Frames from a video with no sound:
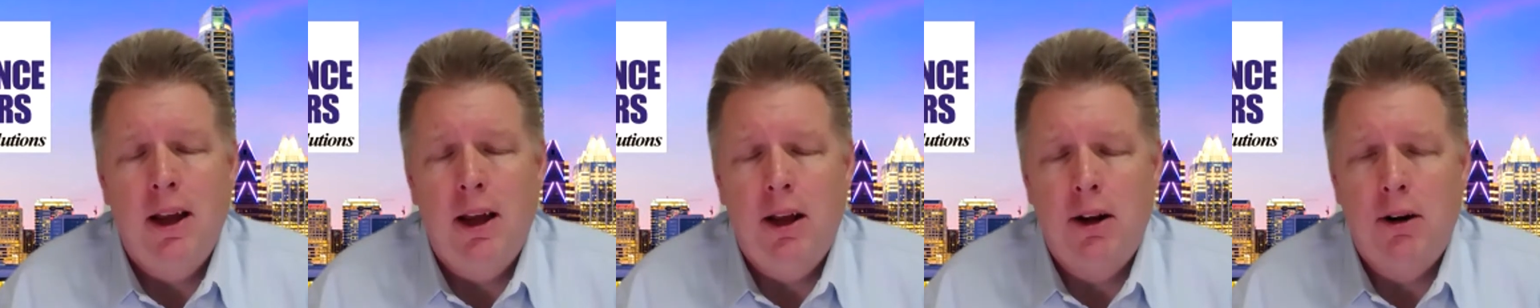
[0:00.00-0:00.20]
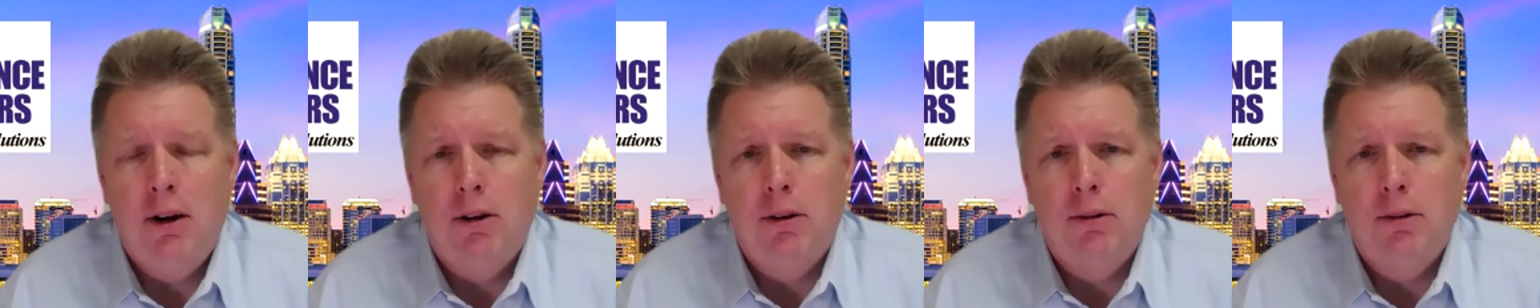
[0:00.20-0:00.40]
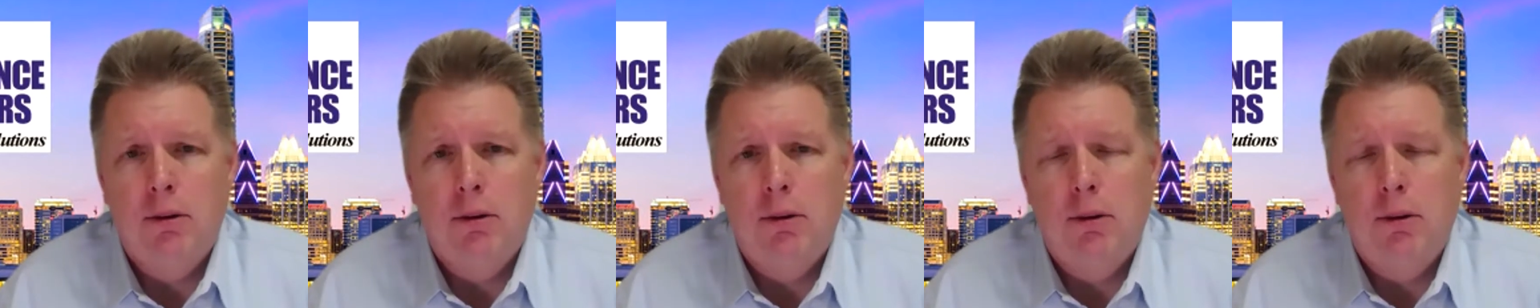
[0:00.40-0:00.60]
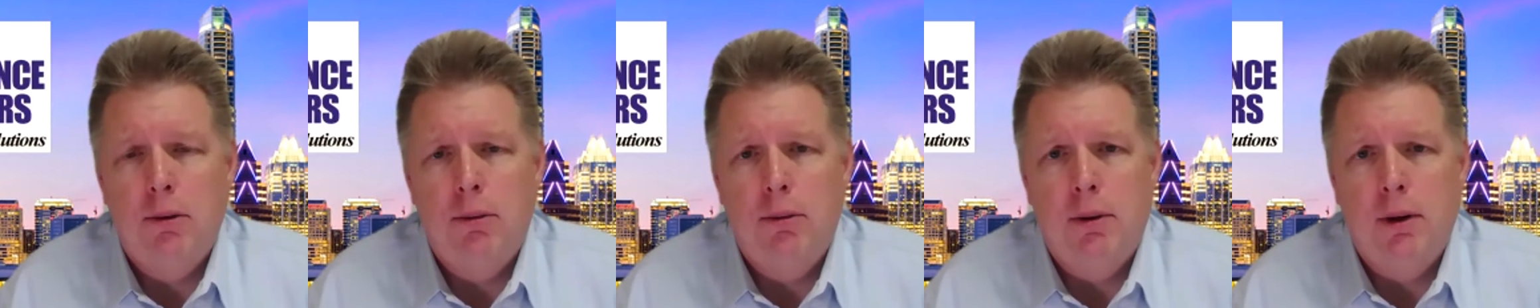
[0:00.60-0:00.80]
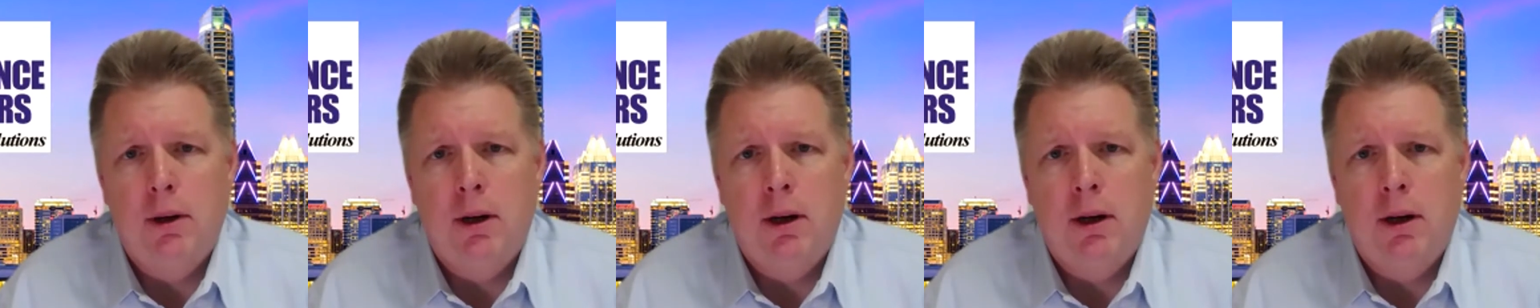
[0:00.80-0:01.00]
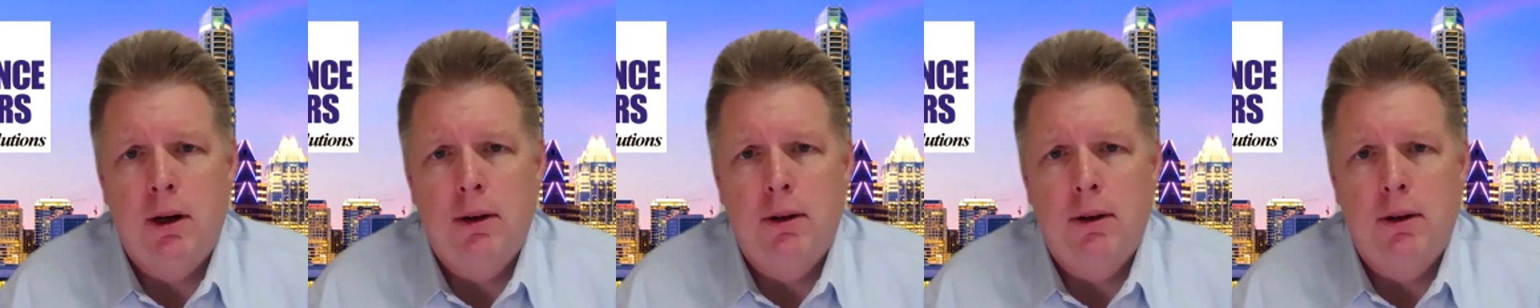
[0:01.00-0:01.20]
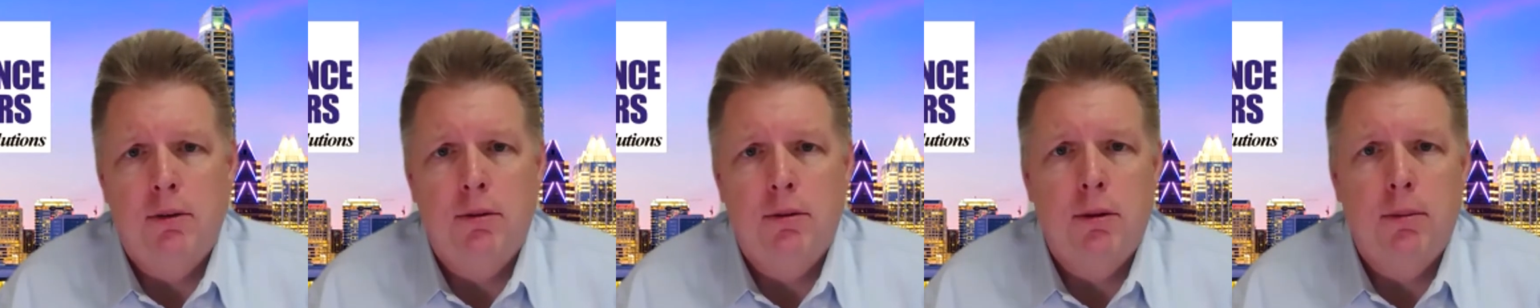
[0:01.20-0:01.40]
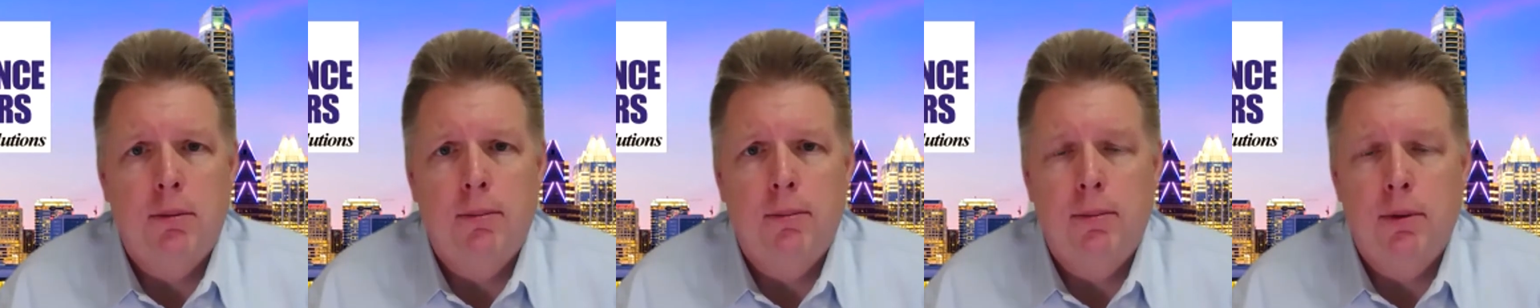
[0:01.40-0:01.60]
And also
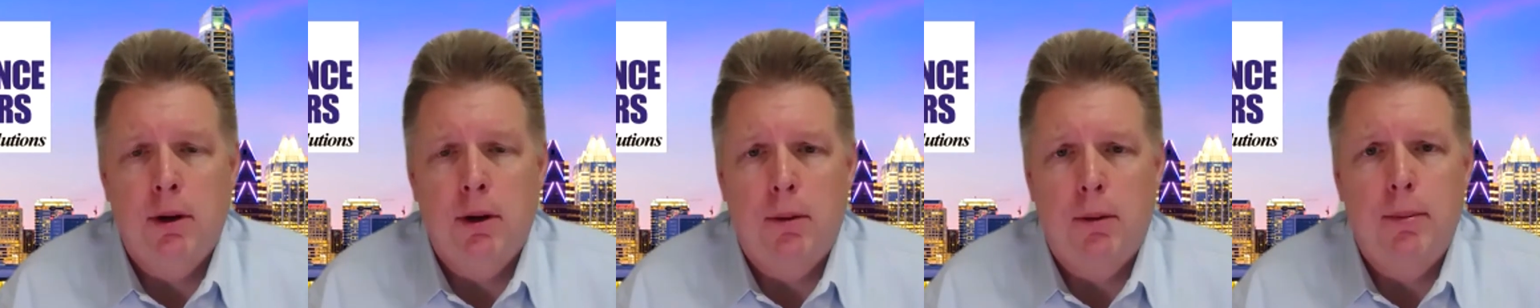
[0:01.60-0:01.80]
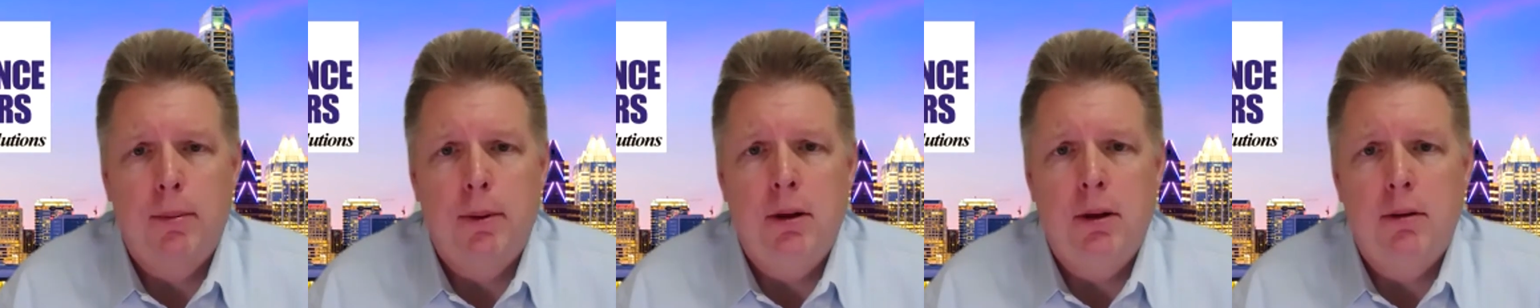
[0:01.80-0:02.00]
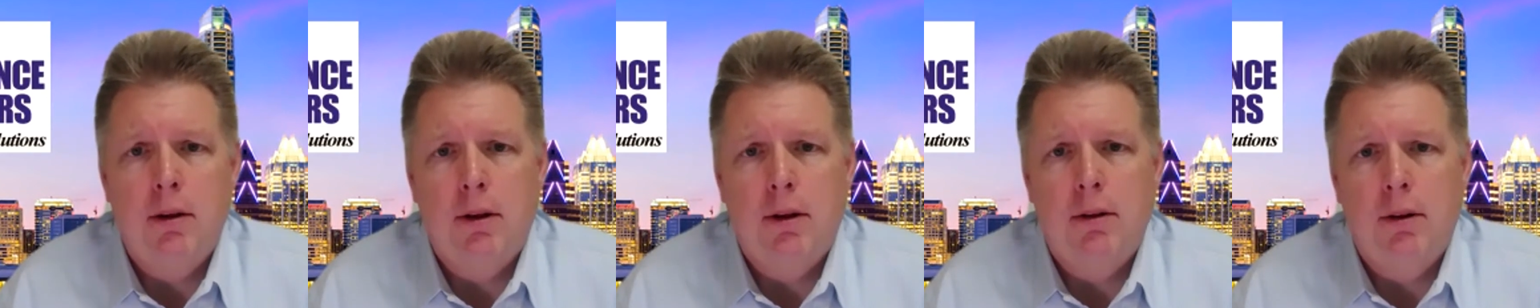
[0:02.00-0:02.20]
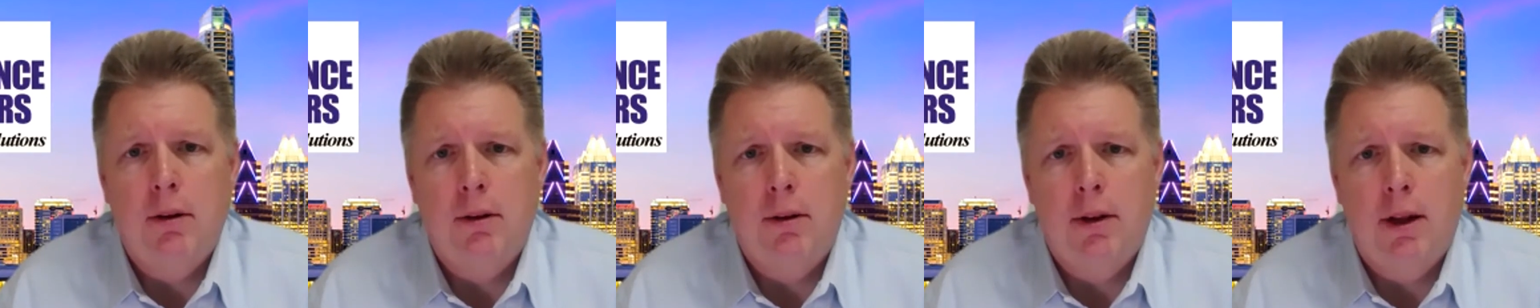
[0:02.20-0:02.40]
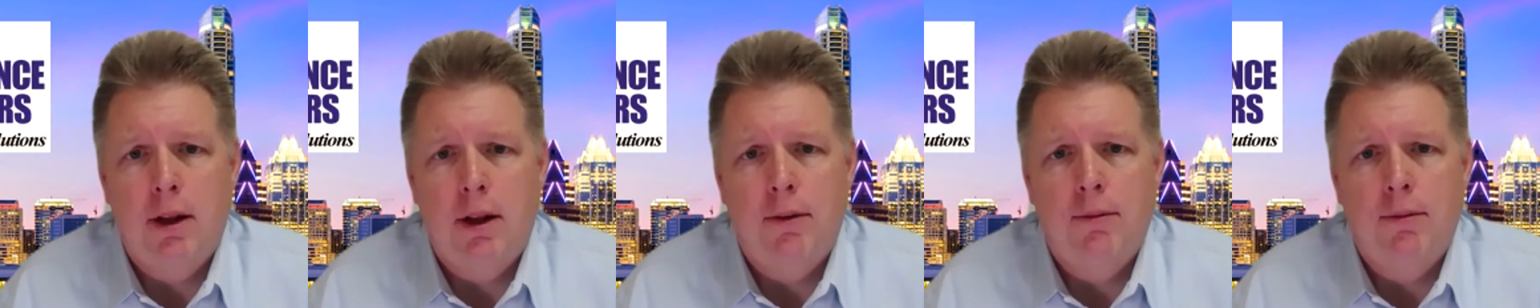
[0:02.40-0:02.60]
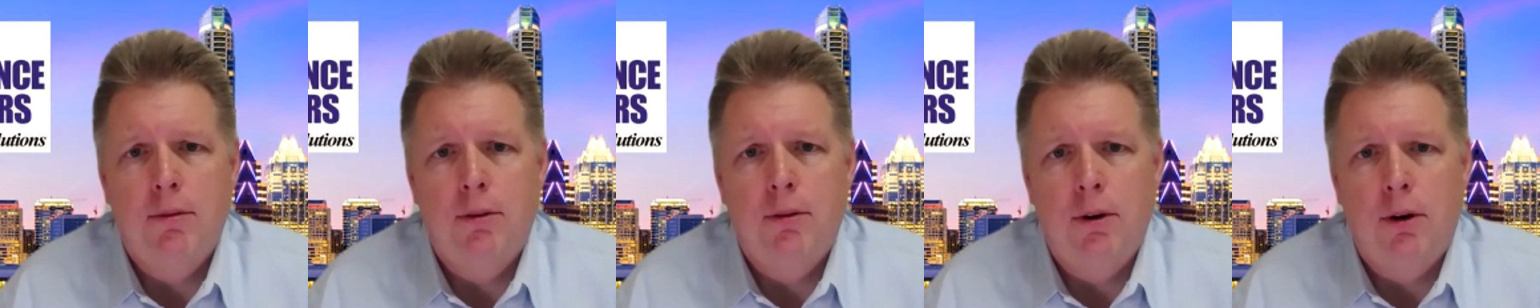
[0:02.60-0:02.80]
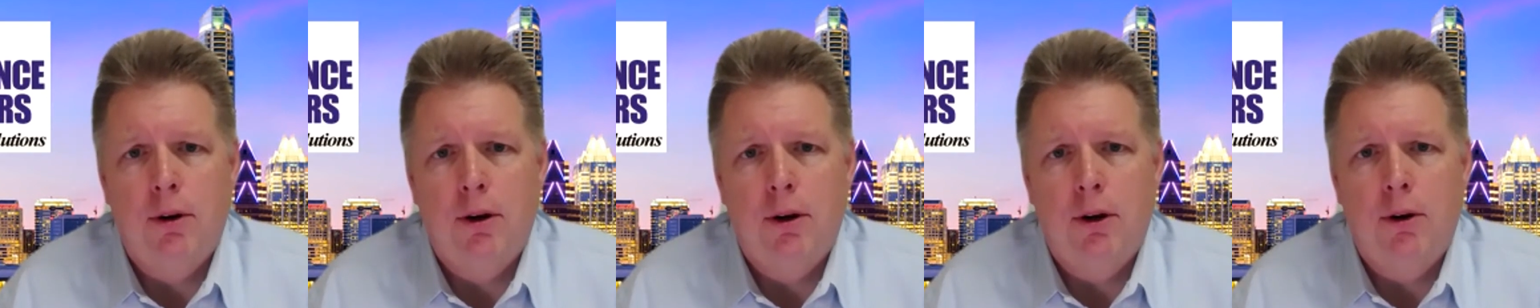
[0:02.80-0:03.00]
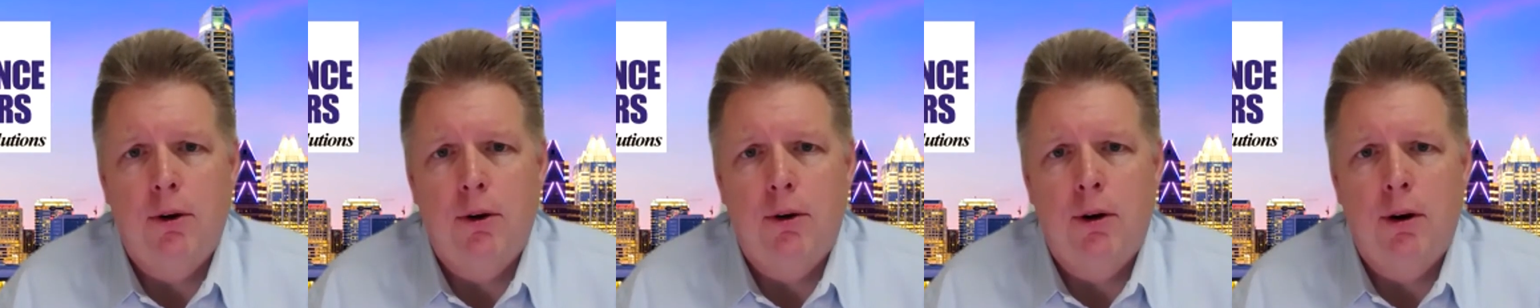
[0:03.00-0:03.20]
there's some companies out there that have
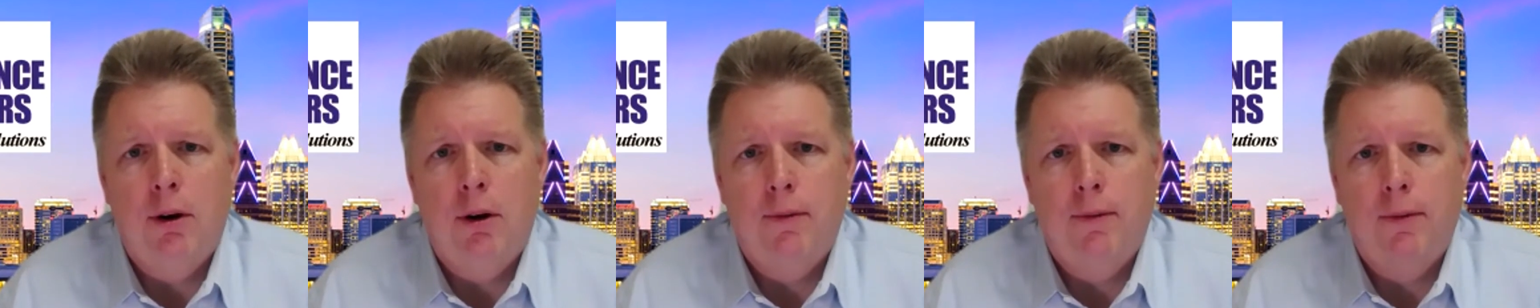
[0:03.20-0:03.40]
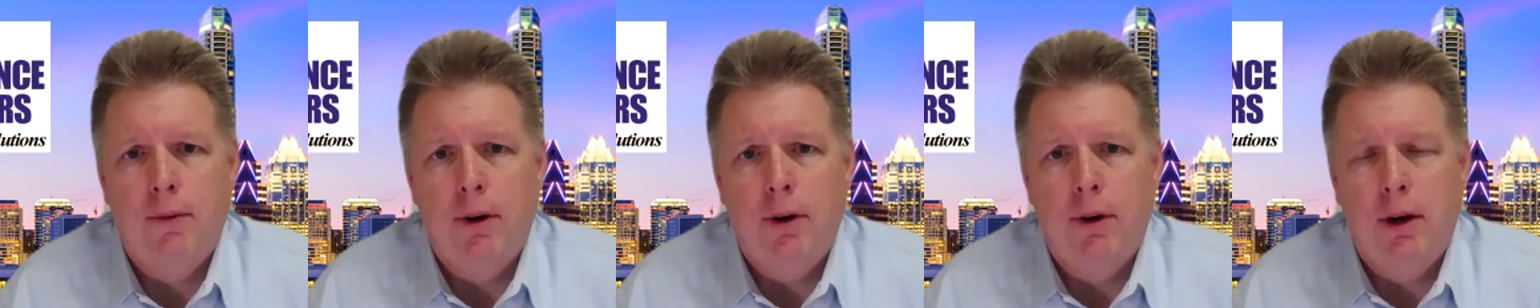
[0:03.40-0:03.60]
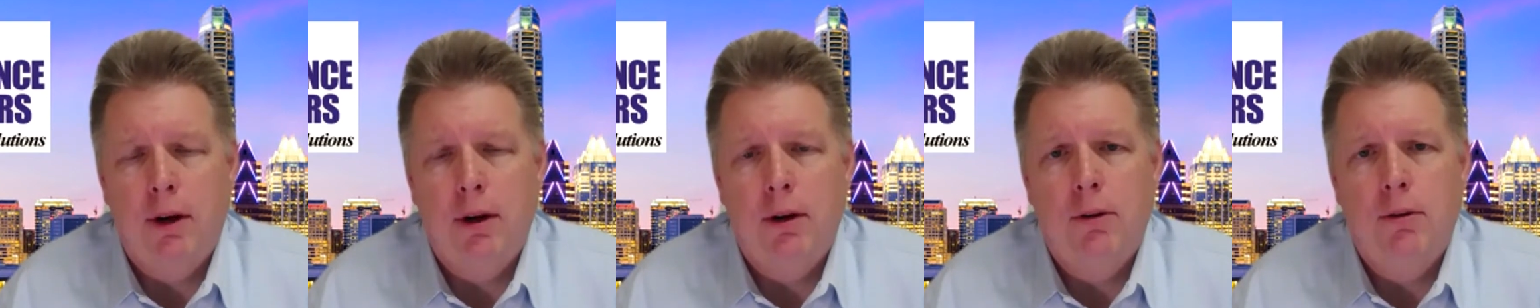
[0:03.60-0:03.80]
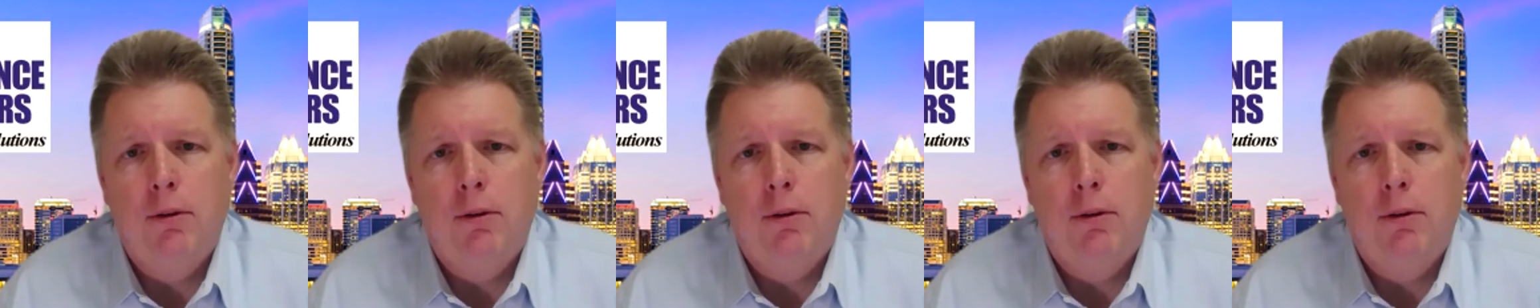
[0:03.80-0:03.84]
started offering